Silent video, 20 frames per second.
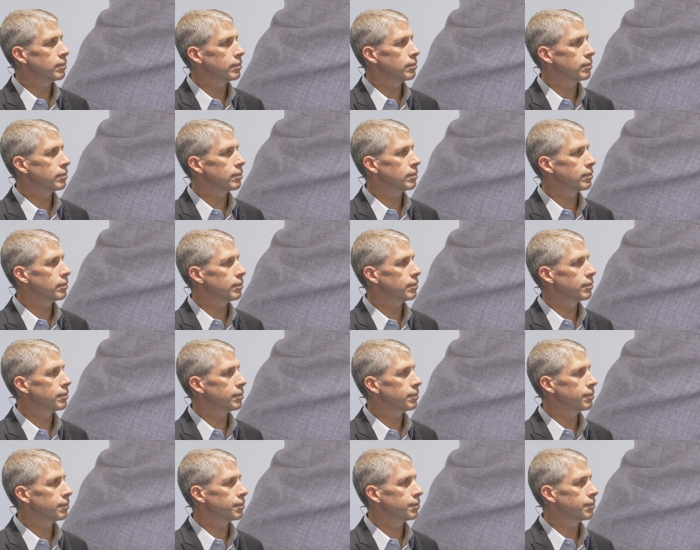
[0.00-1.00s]

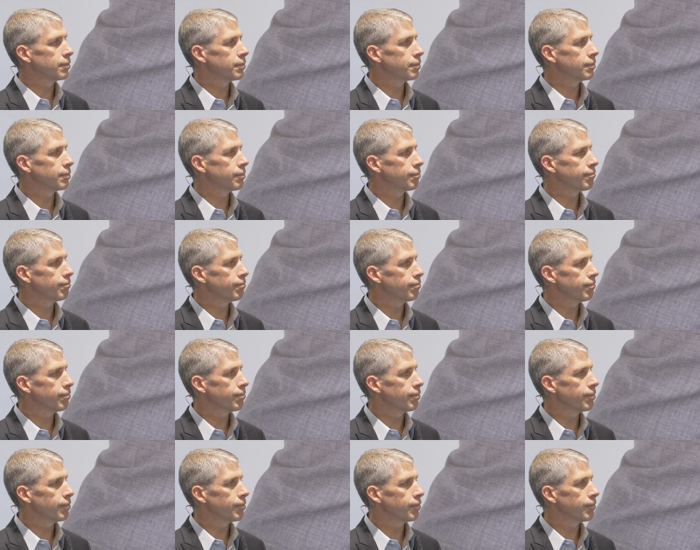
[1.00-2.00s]

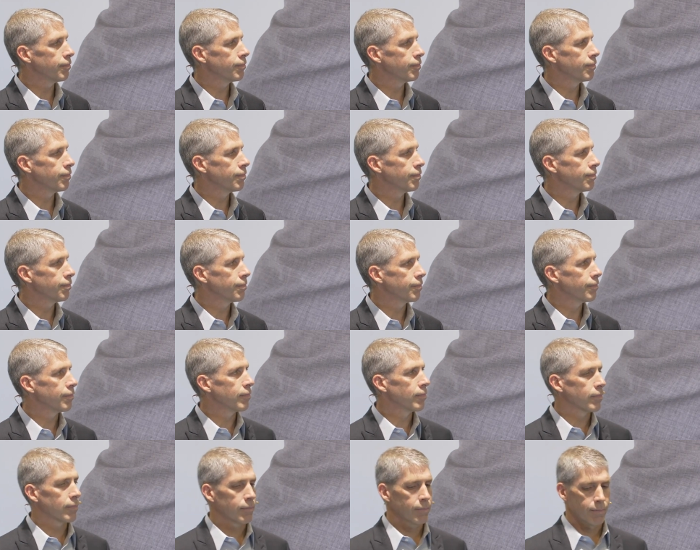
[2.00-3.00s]

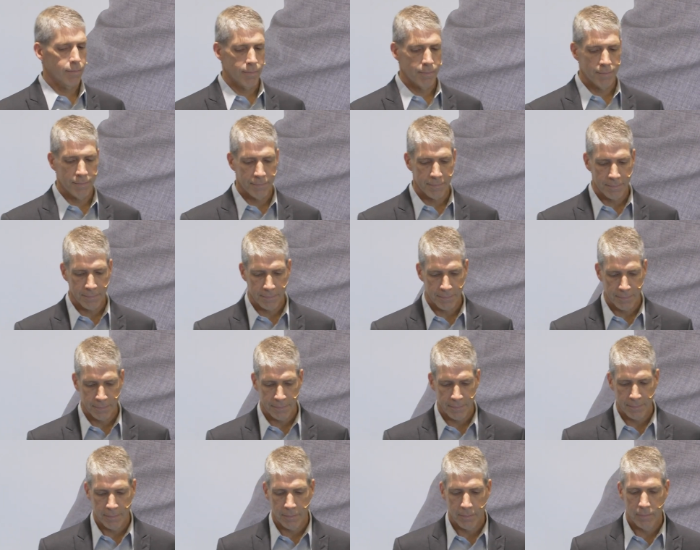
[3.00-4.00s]

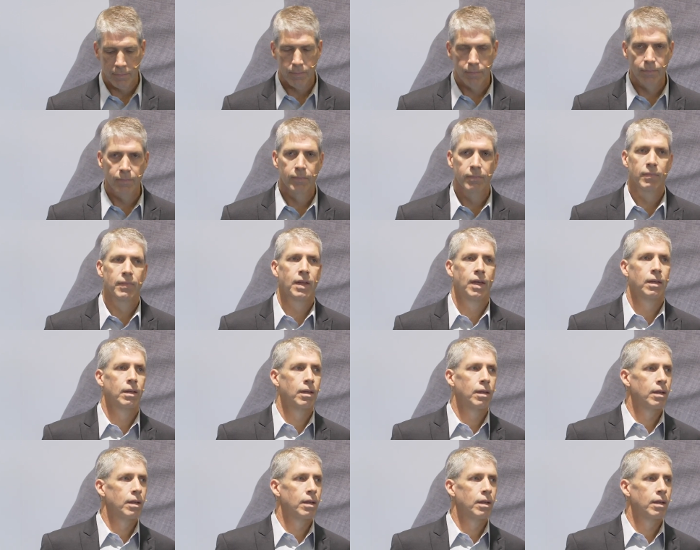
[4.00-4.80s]
Nobody speaks.